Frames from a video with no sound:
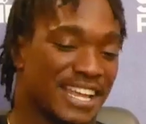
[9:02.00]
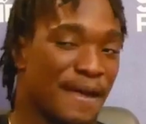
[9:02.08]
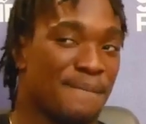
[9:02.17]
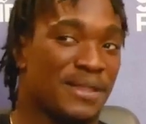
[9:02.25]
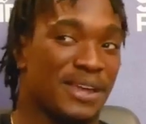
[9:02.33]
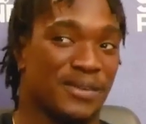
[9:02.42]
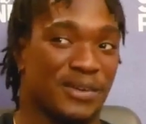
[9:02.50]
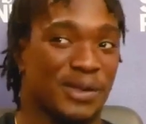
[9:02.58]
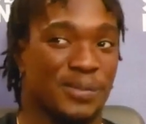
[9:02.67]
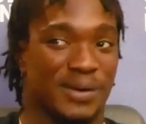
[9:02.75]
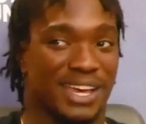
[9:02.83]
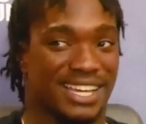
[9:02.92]
I played
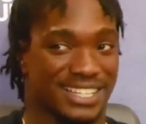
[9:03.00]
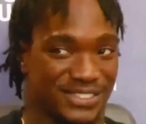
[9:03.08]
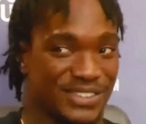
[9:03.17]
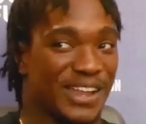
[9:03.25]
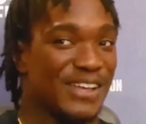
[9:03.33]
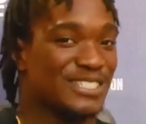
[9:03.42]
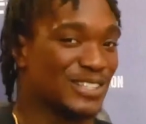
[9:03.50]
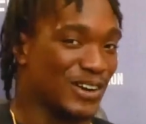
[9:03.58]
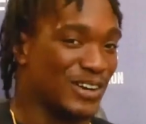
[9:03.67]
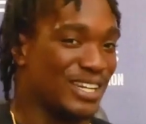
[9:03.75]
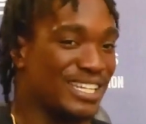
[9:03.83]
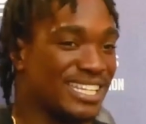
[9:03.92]
running back when I
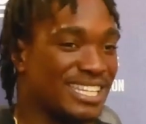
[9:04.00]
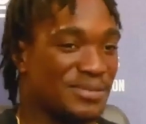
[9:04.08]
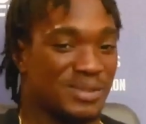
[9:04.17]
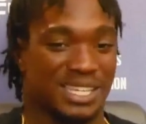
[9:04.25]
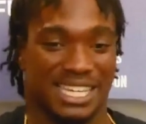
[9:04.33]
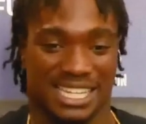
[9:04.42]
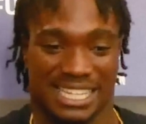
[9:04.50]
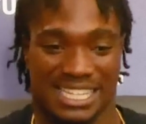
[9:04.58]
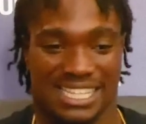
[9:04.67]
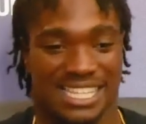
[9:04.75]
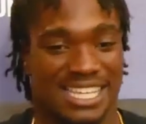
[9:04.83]
started in the beginning.